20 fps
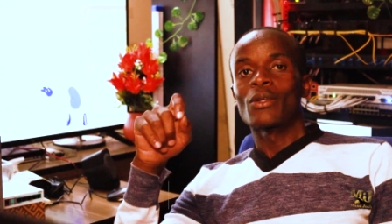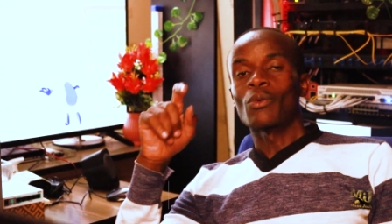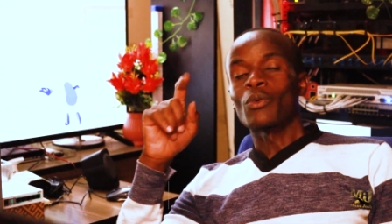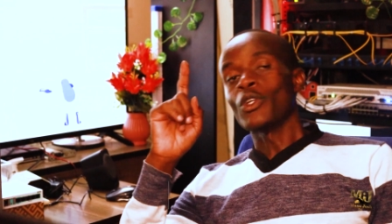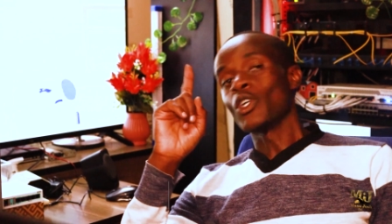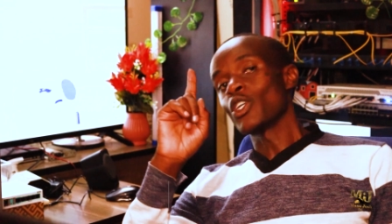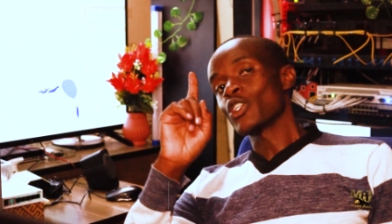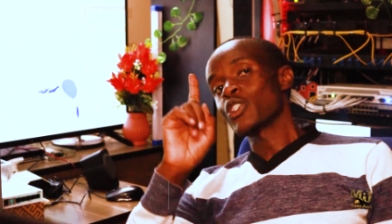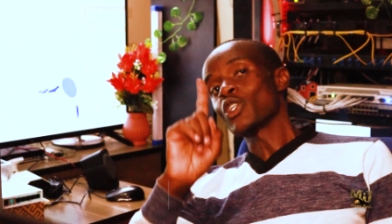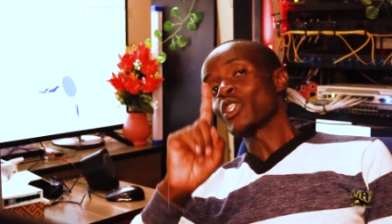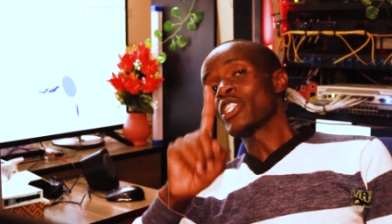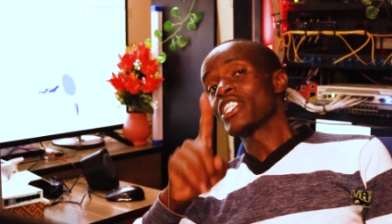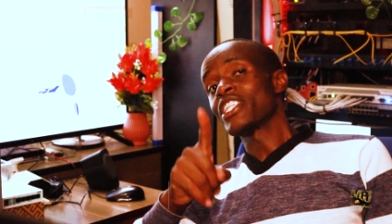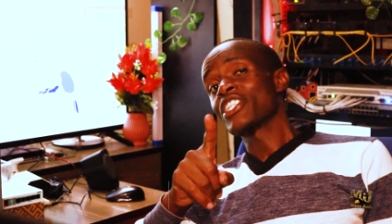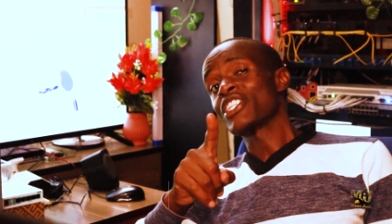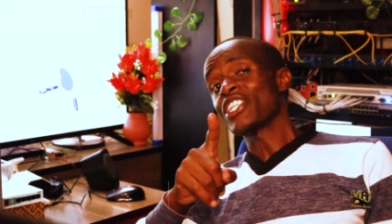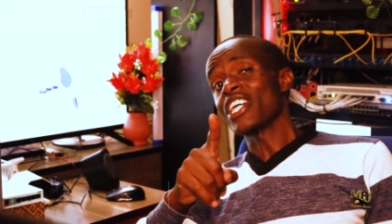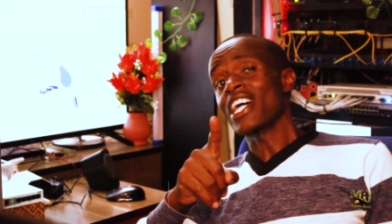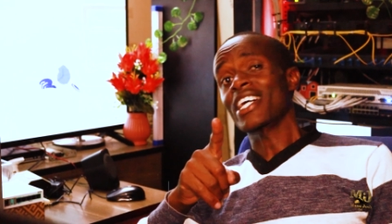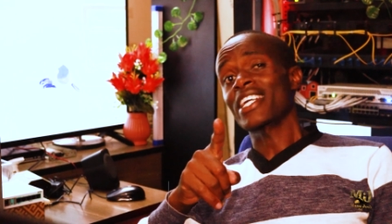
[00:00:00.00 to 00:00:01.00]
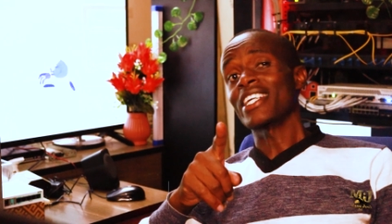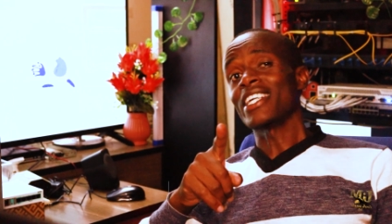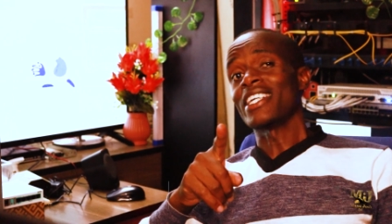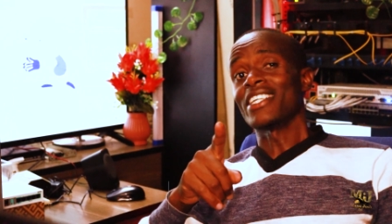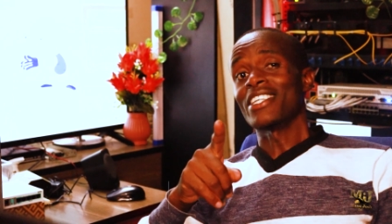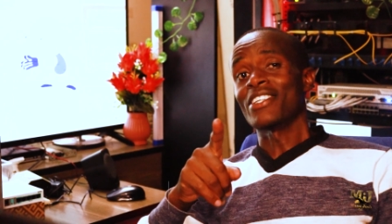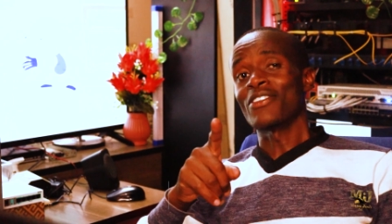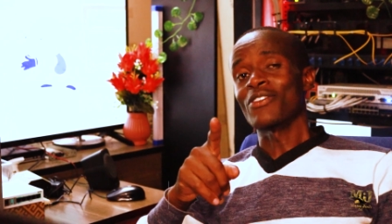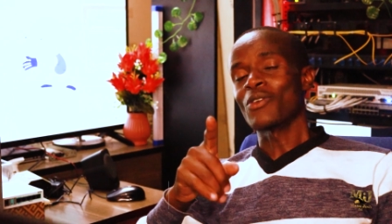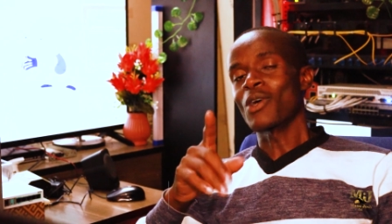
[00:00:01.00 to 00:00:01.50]
We also teach hacking.
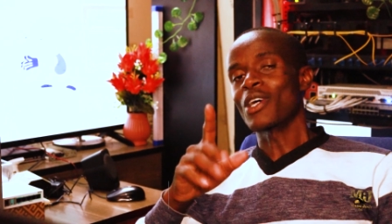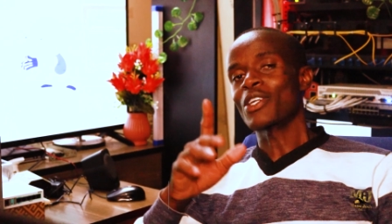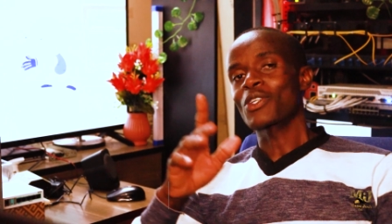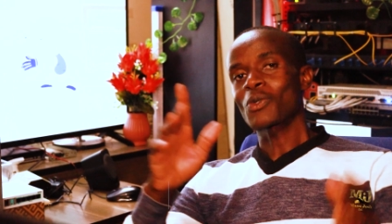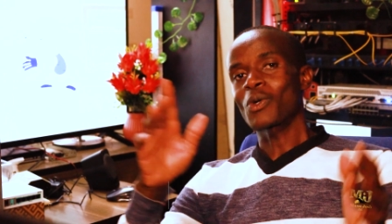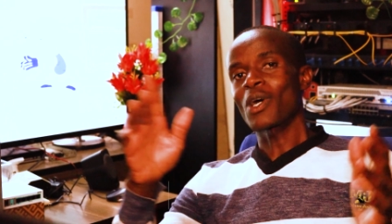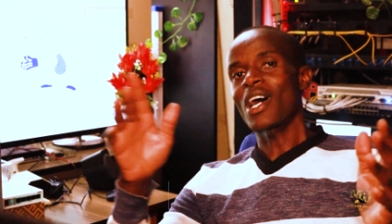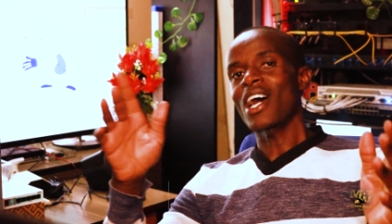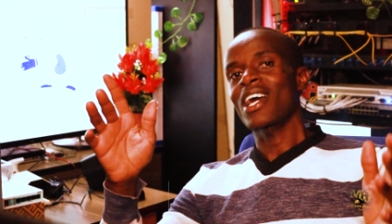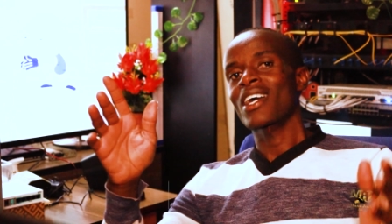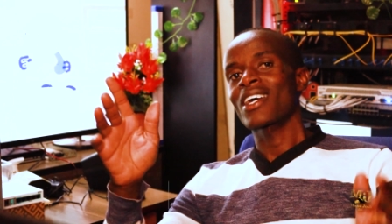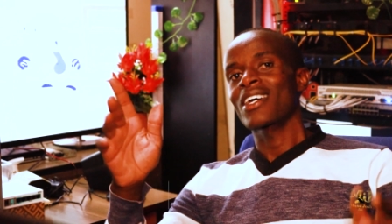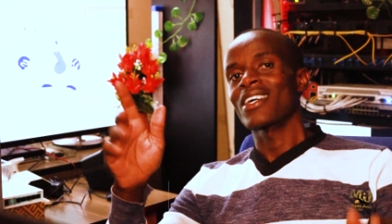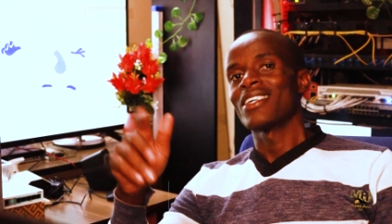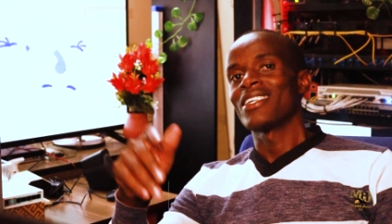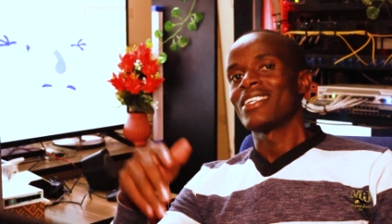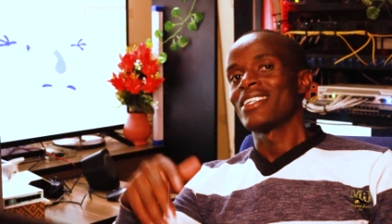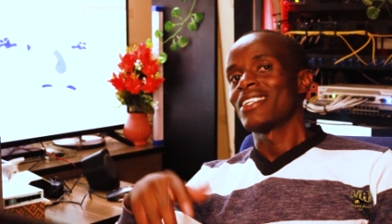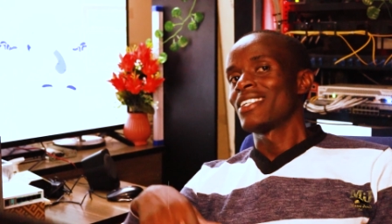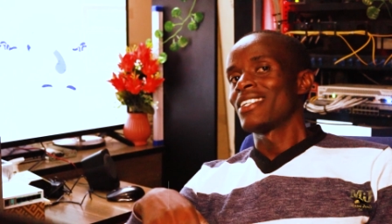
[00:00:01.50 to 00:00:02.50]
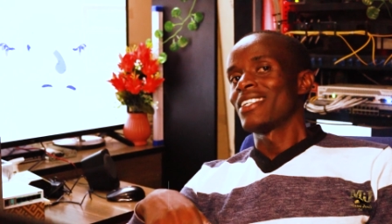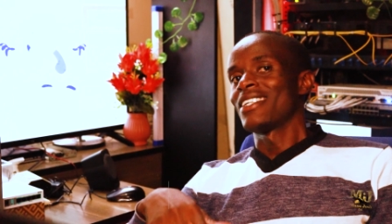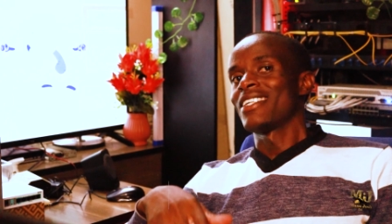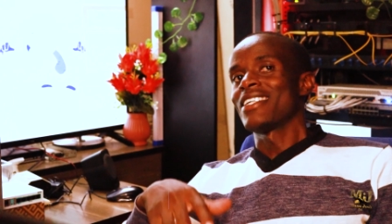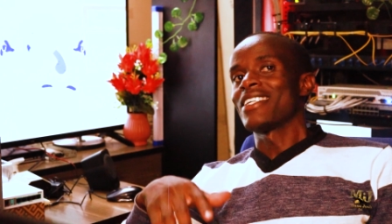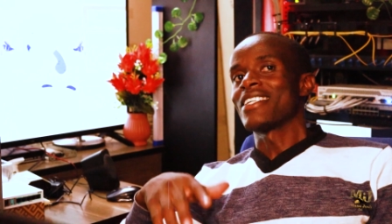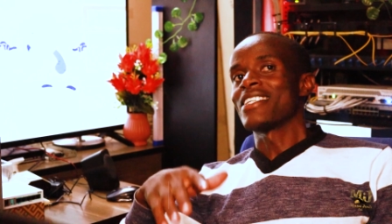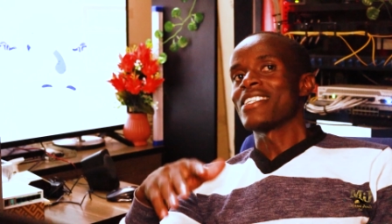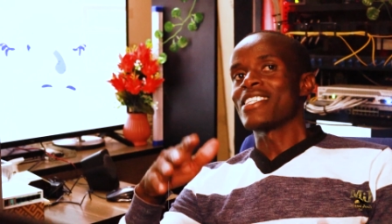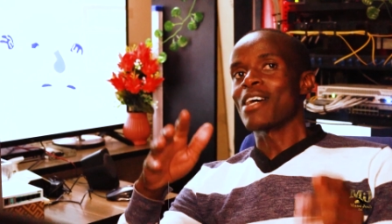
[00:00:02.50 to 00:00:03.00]
If you want to hack,
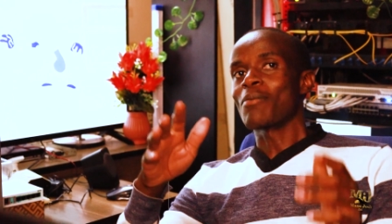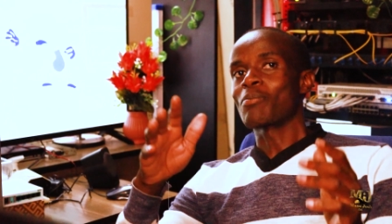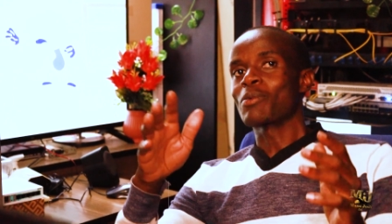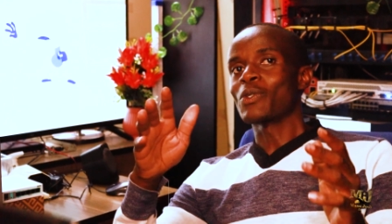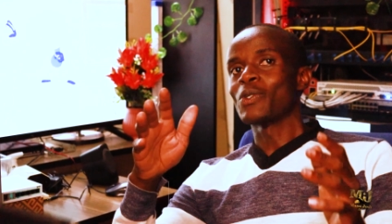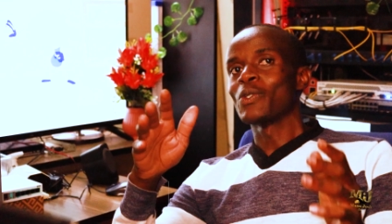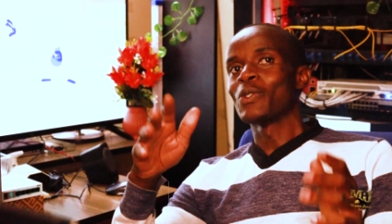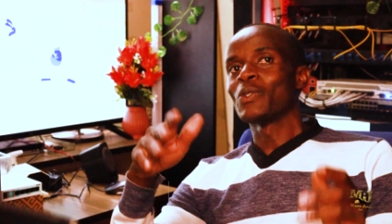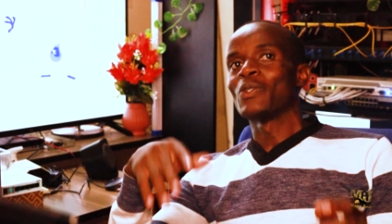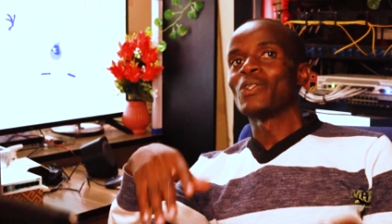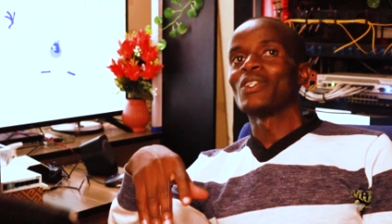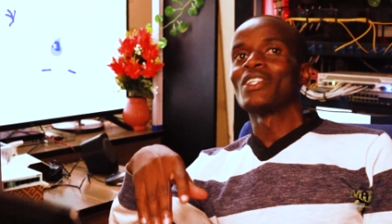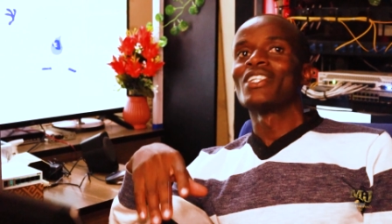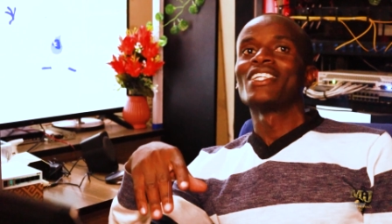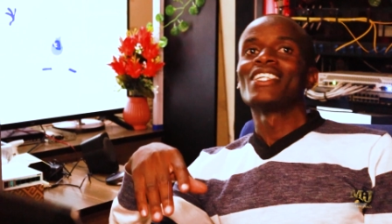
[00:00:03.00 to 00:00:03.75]
it's up to you.